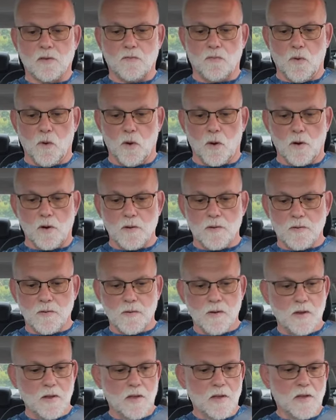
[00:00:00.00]
Ford.
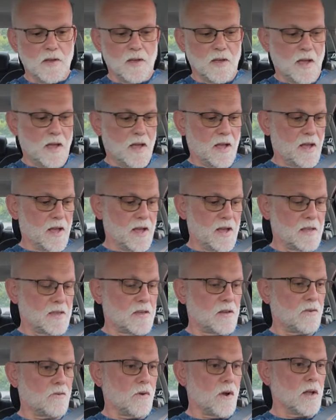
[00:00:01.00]

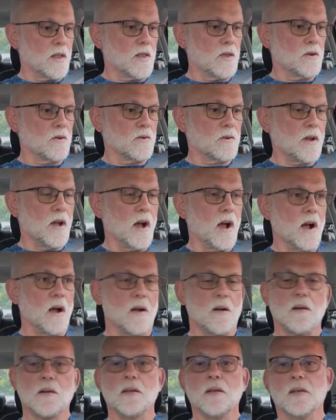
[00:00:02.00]
It's a great little
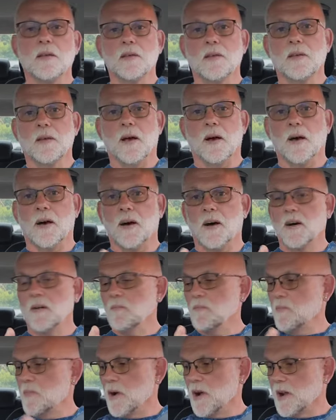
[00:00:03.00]
car,
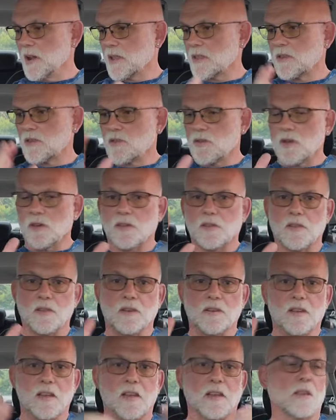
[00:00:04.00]
but it's just a
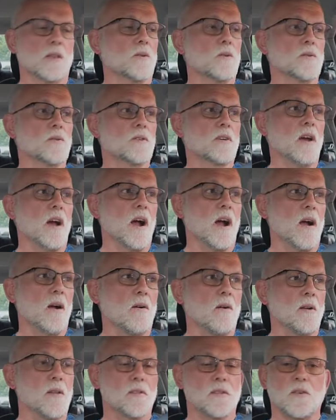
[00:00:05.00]
dealer's
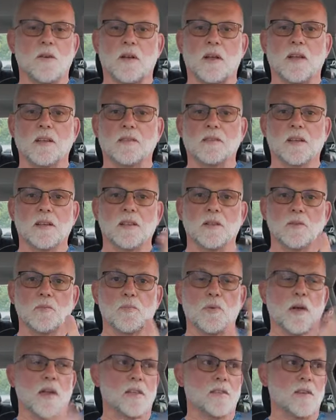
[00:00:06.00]
car, and so I got dealer
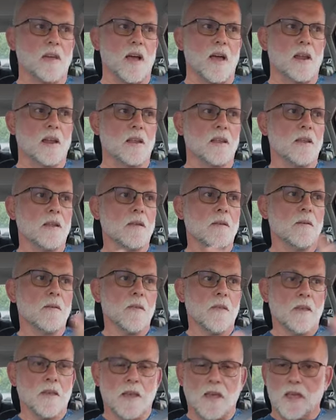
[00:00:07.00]
plates on it.
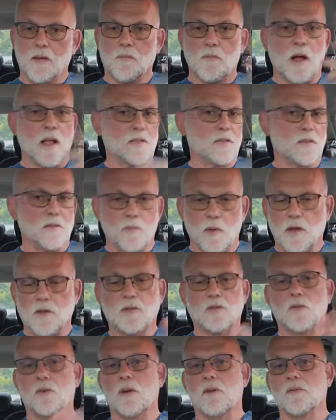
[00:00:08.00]
He wants to make
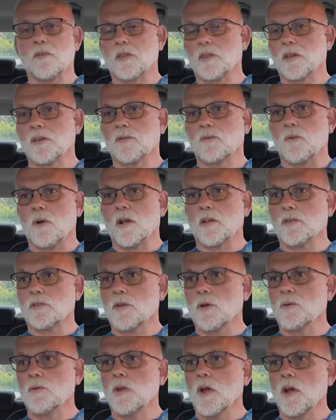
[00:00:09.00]
sure everything's right.
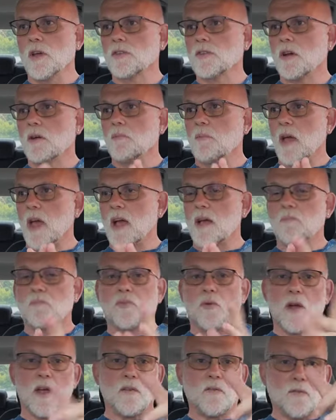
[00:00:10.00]
So, nice young man.
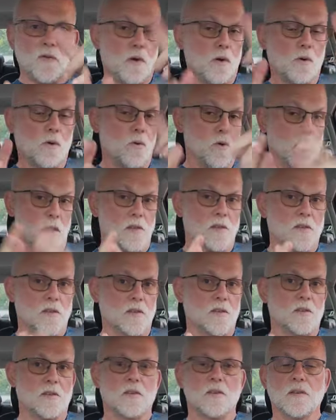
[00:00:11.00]
Pray for
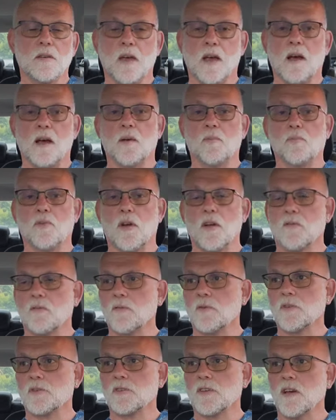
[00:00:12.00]
Chris, pray
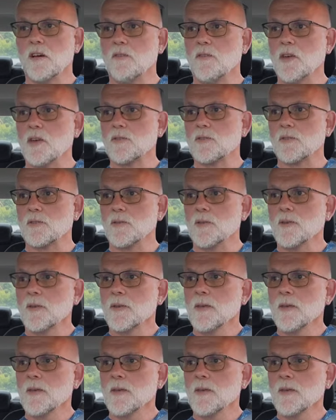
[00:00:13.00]
for his salvation.